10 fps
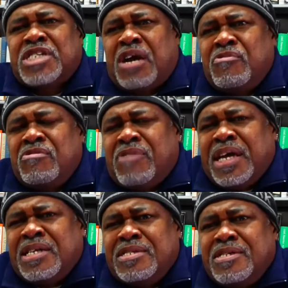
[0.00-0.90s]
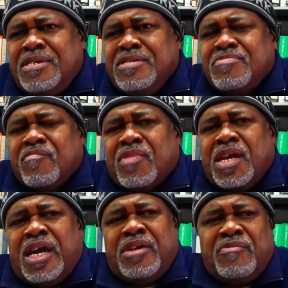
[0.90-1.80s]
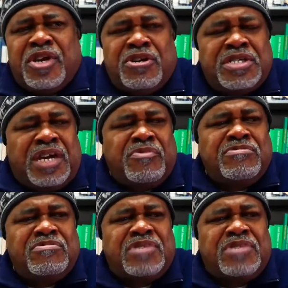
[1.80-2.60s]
one time we were writing, and we heard that we